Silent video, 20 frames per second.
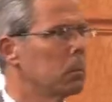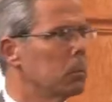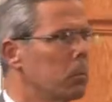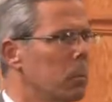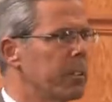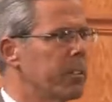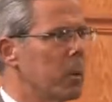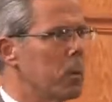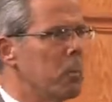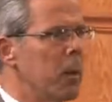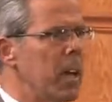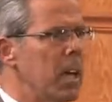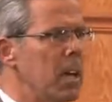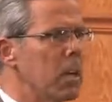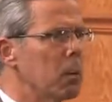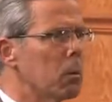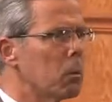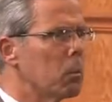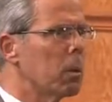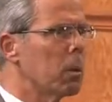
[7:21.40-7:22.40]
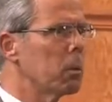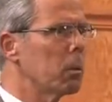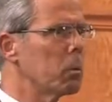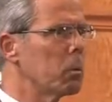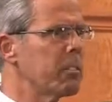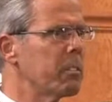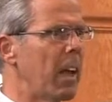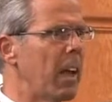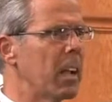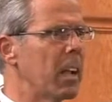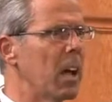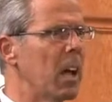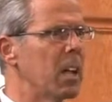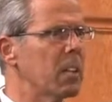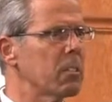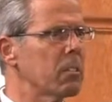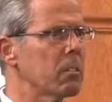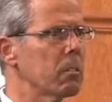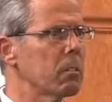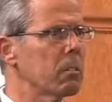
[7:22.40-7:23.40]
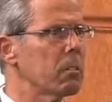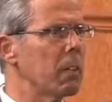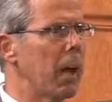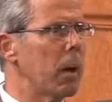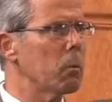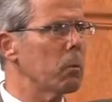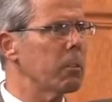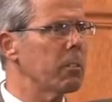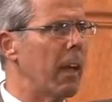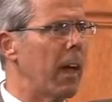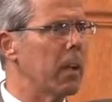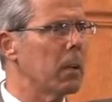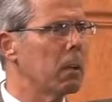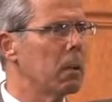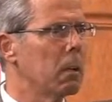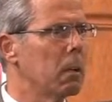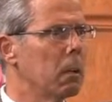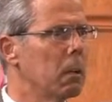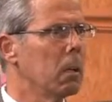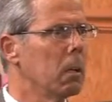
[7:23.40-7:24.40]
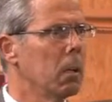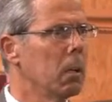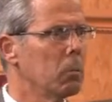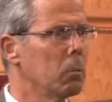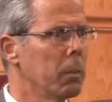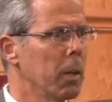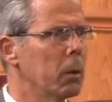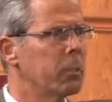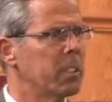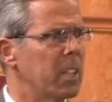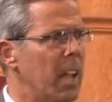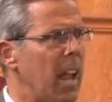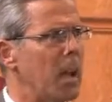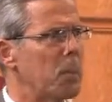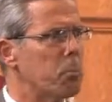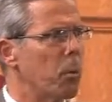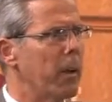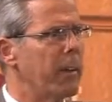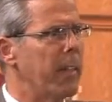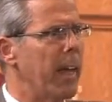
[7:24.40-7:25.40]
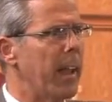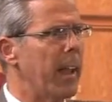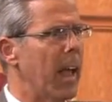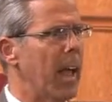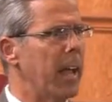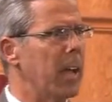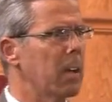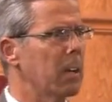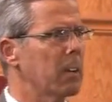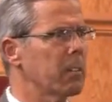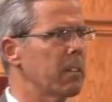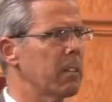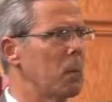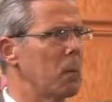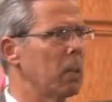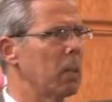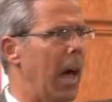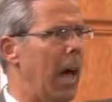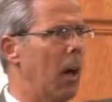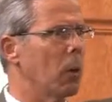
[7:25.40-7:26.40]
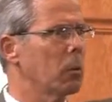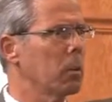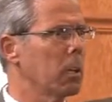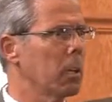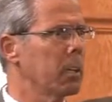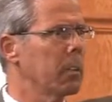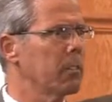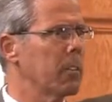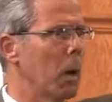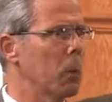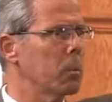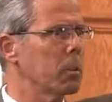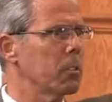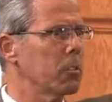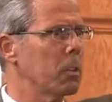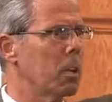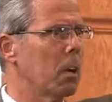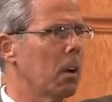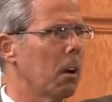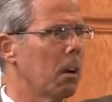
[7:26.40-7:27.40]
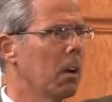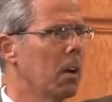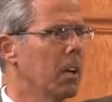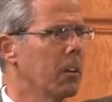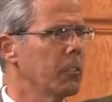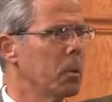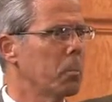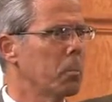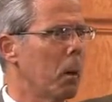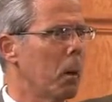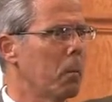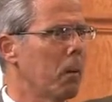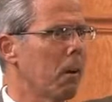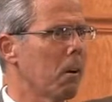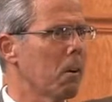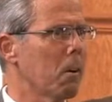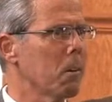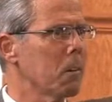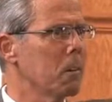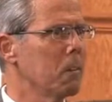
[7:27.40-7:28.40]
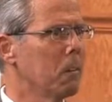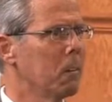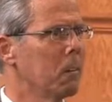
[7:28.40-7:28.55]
Was it me? Was that us? Was that? Did I pray that night? Because I'm loud. Is that what she heard? She probably heard.